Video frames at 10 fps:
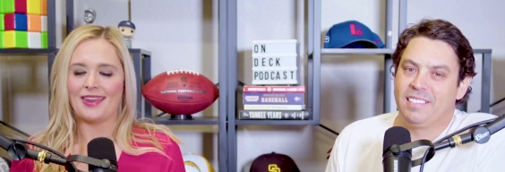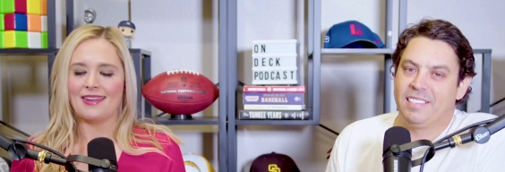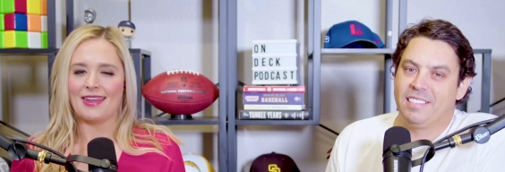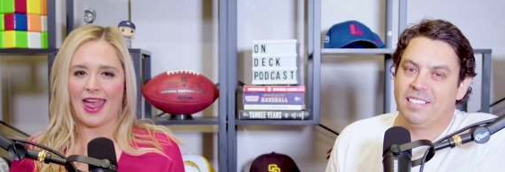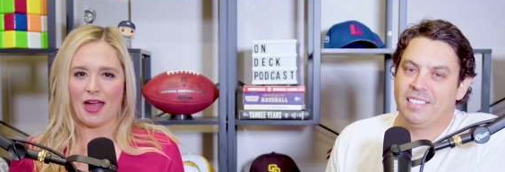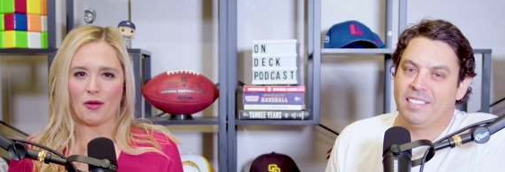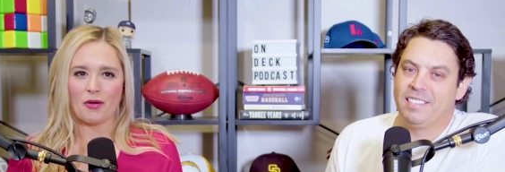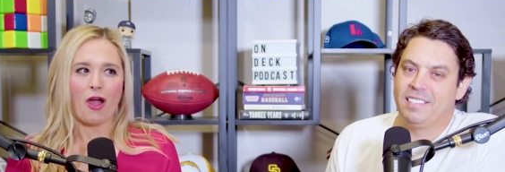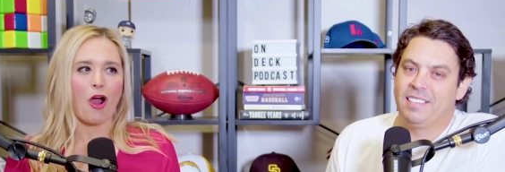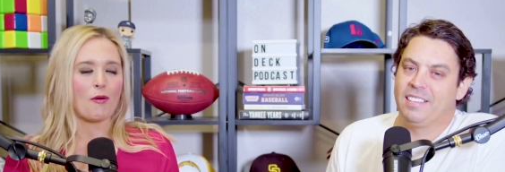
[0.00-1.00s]
Speaker 1: Now,
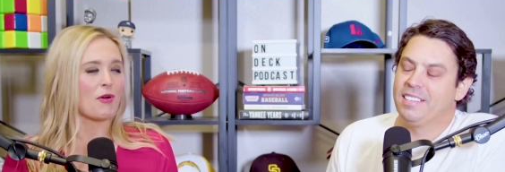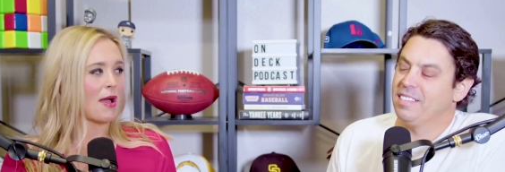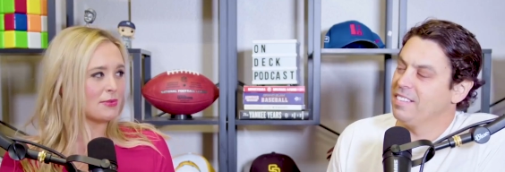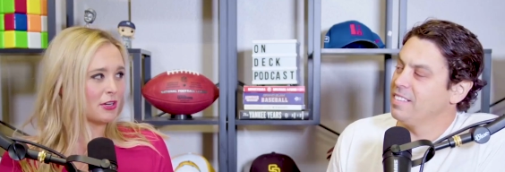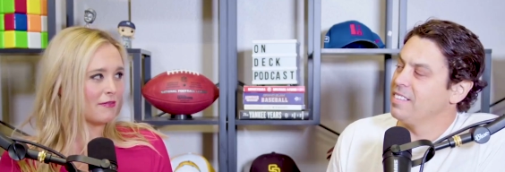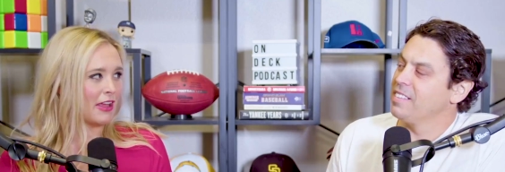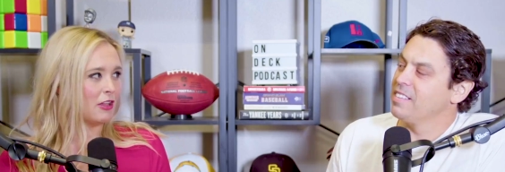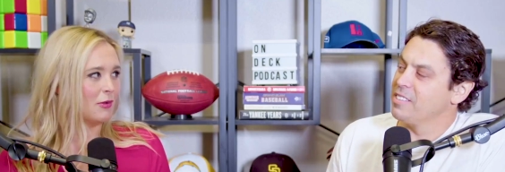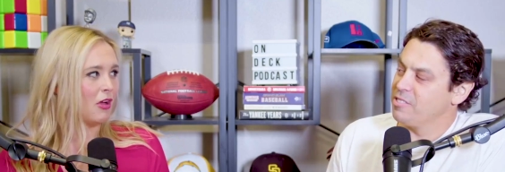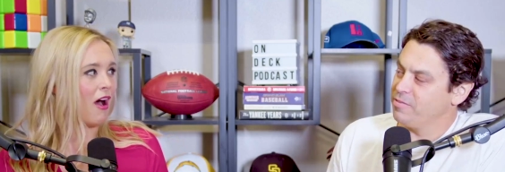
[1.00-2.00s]
our props are
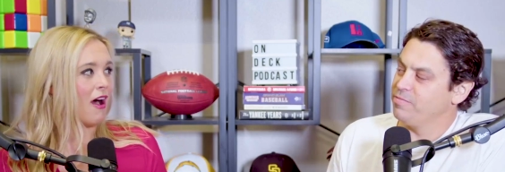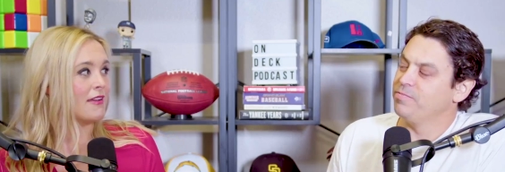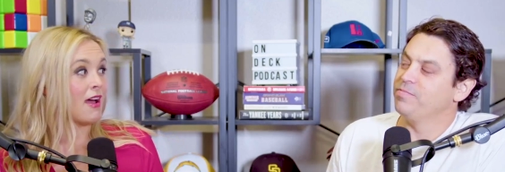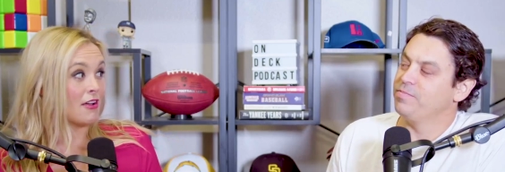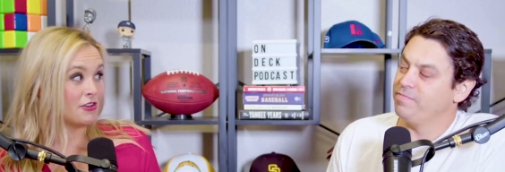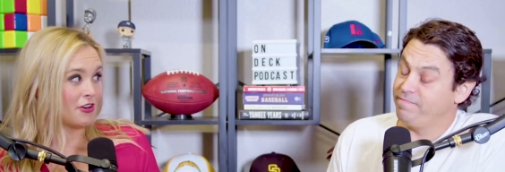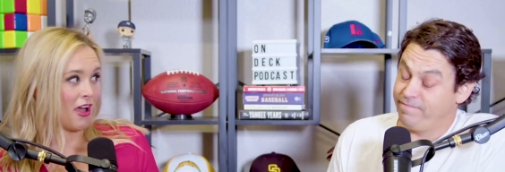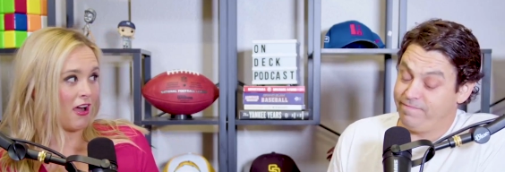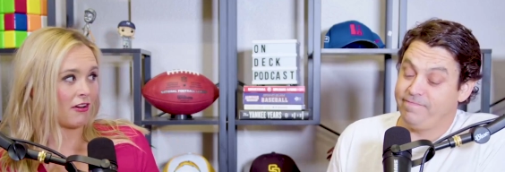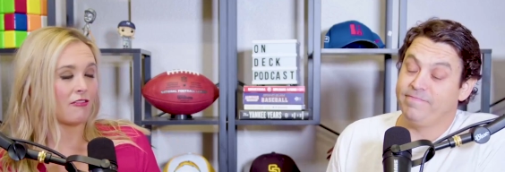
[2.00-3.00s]
available on
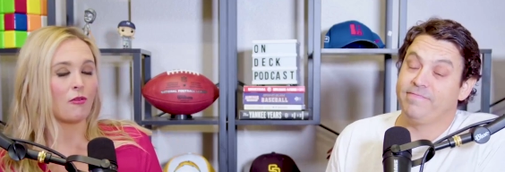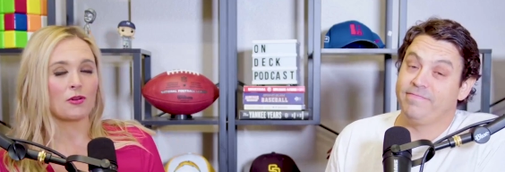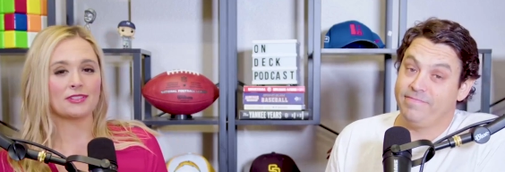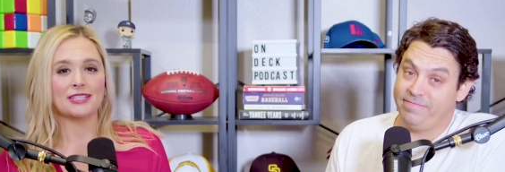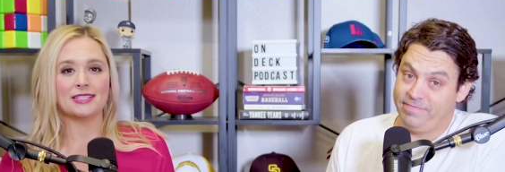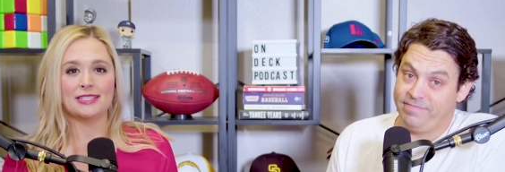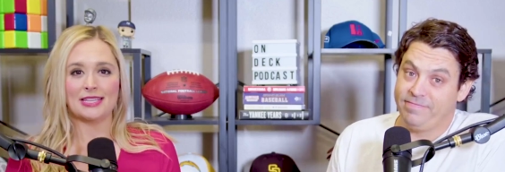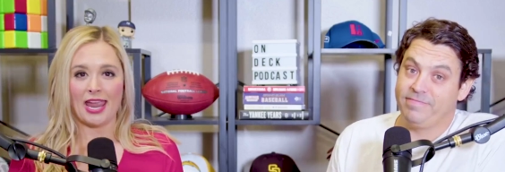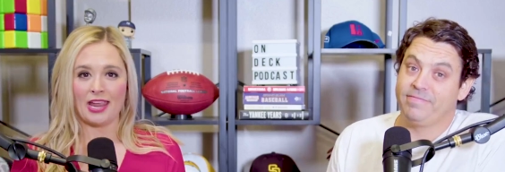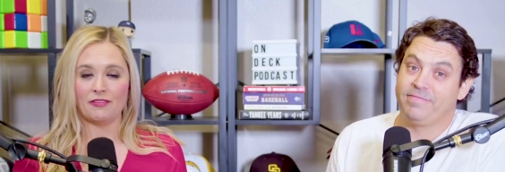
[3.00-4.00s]
Underdog for
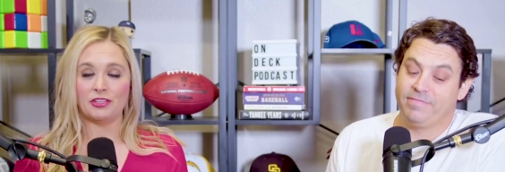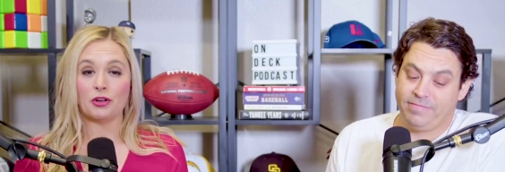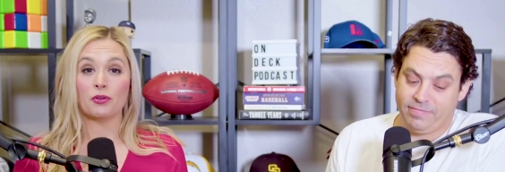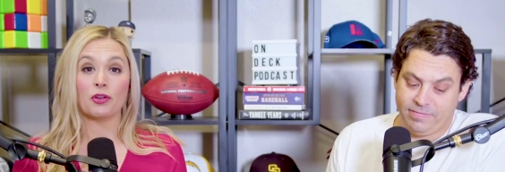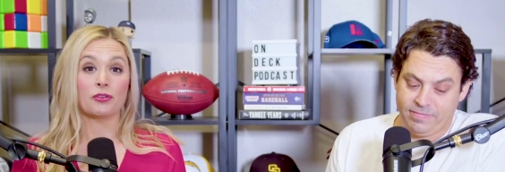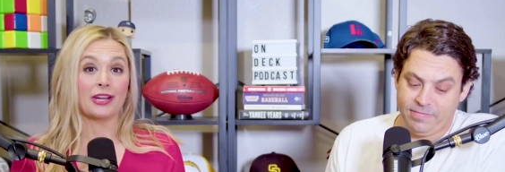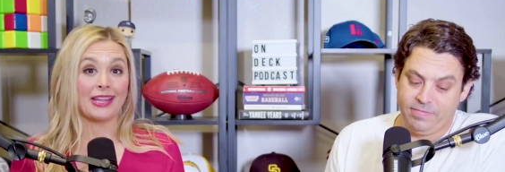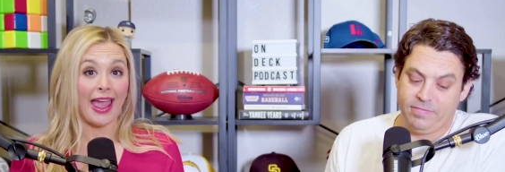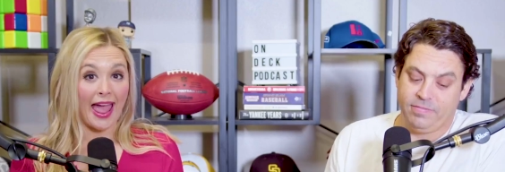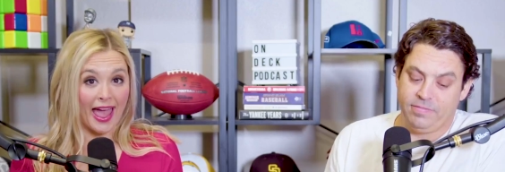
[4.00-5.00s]
today. If you don't
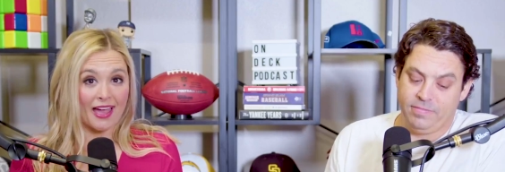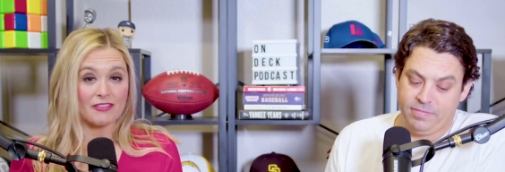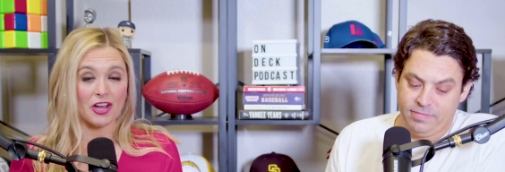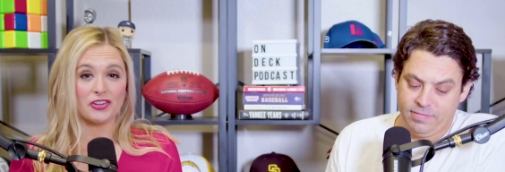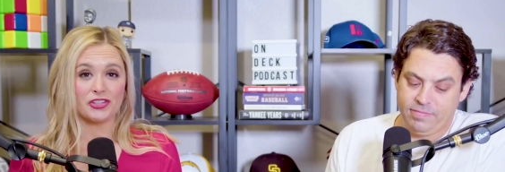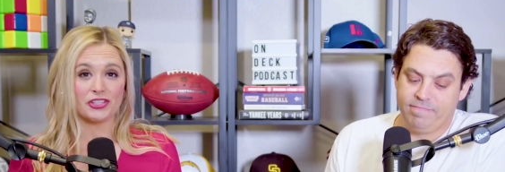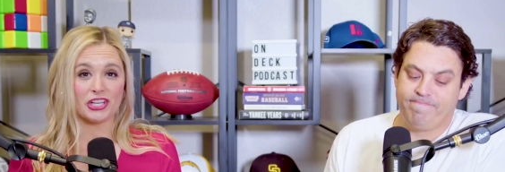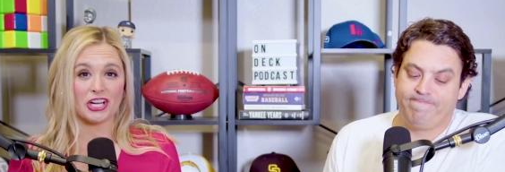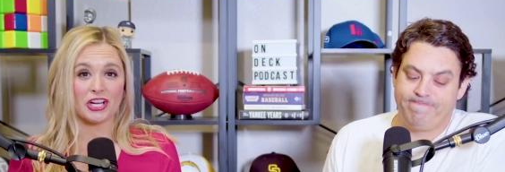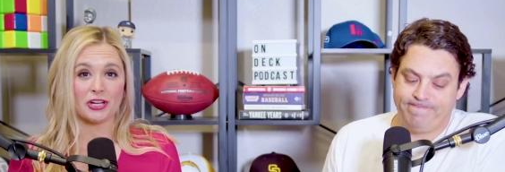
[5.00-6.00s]
already have
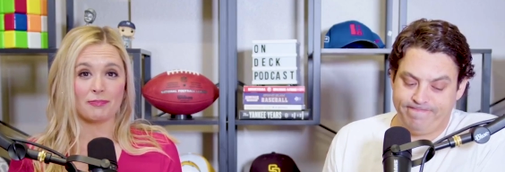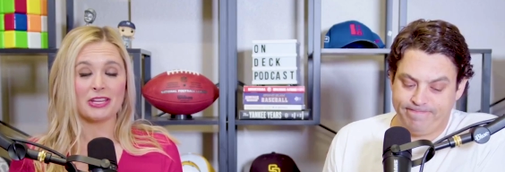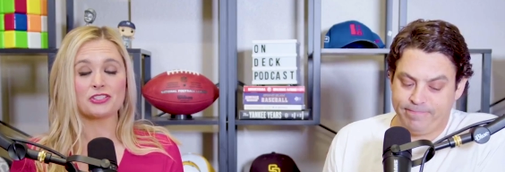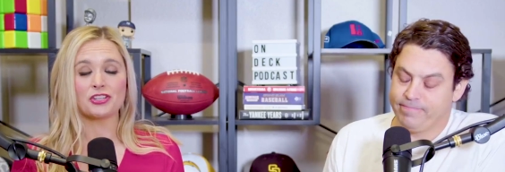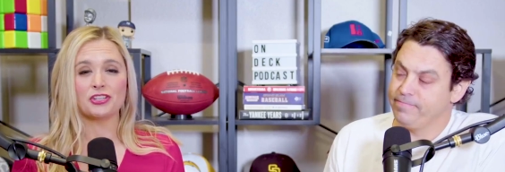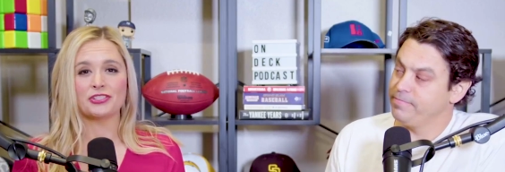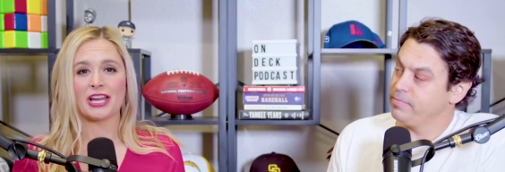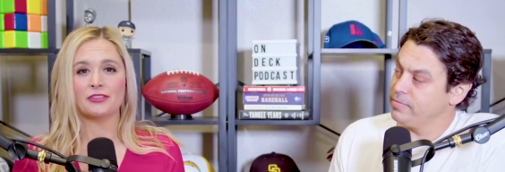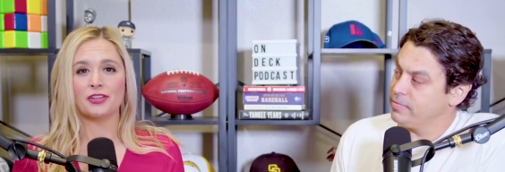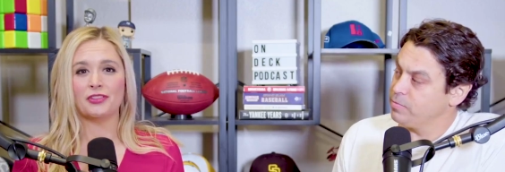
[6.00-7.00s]
Underdog, make sure you
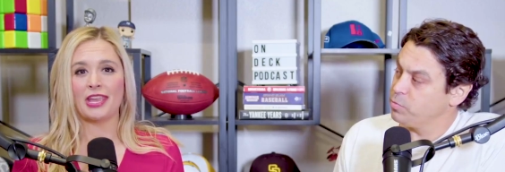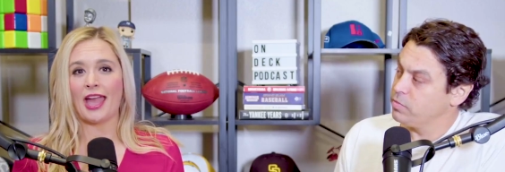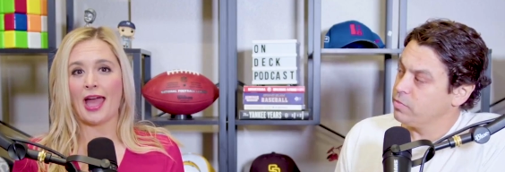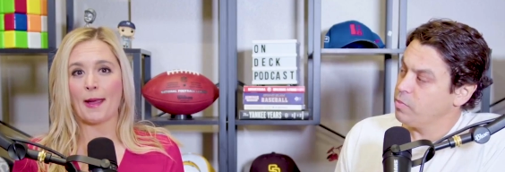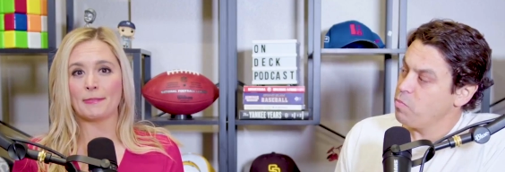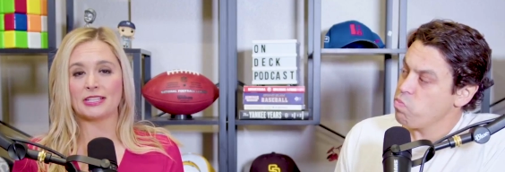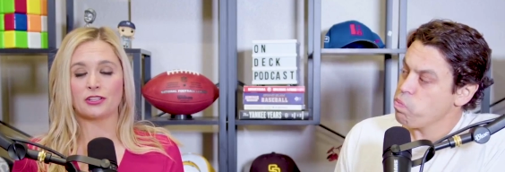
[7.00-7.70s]
download the app. It's a